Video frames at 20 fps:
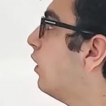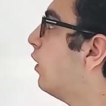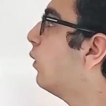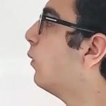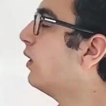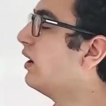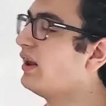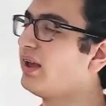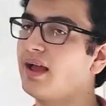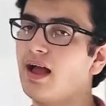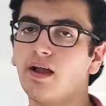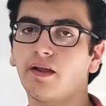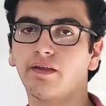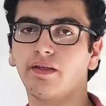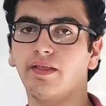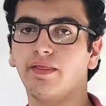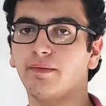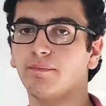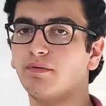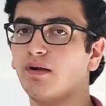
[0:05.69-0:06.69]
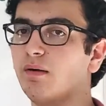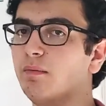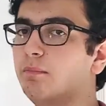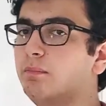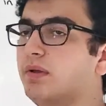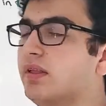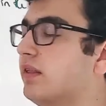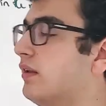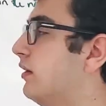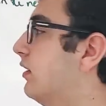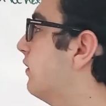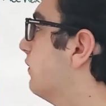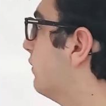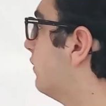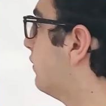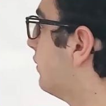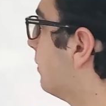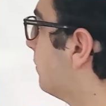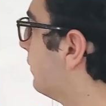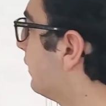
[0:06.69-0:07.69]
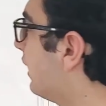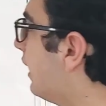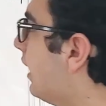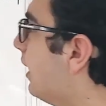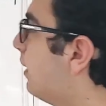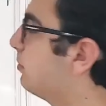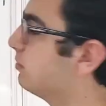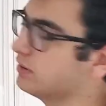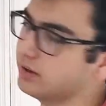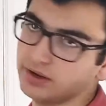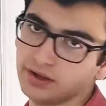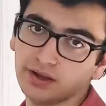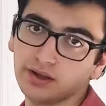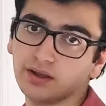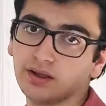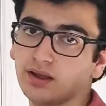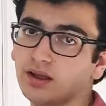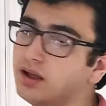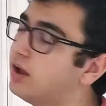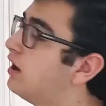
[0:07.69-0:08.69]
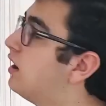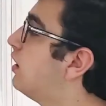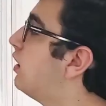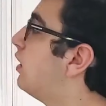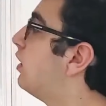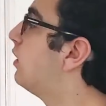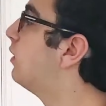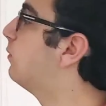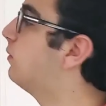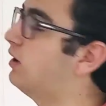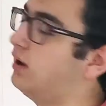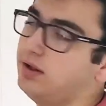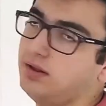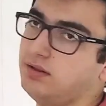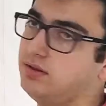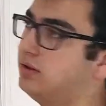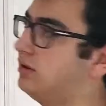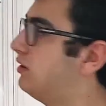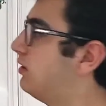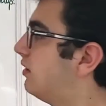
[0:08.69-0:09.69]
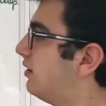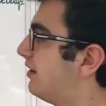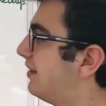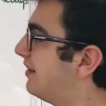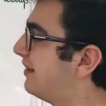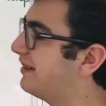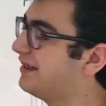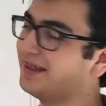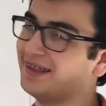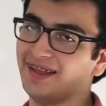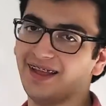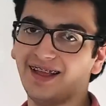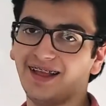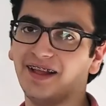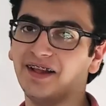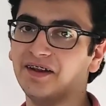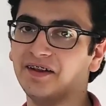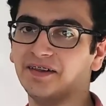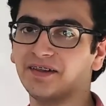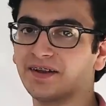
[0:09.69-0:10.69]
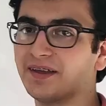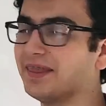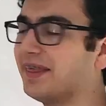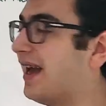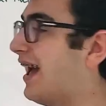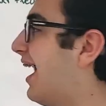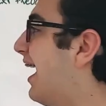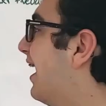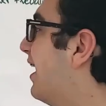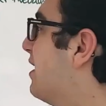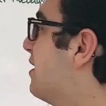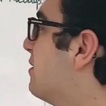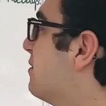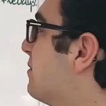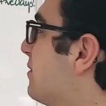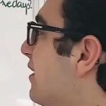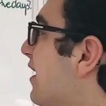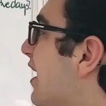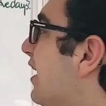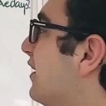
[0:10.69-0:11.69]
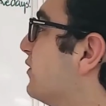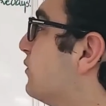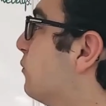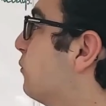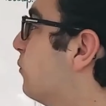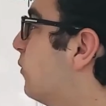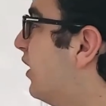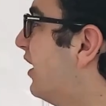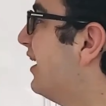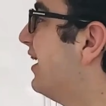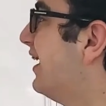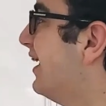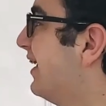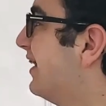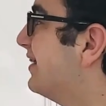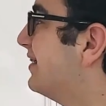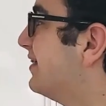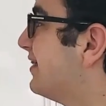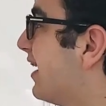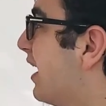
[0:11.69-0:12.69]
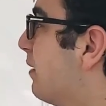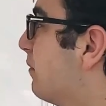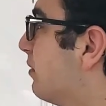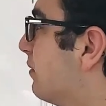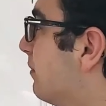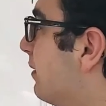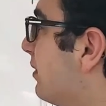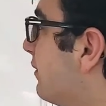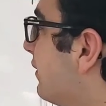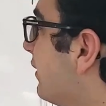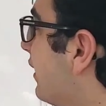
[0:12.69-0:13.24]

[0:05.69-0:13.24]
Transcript: way to calculate the probability of something happening. Well, look at that. We're asked, what is complementary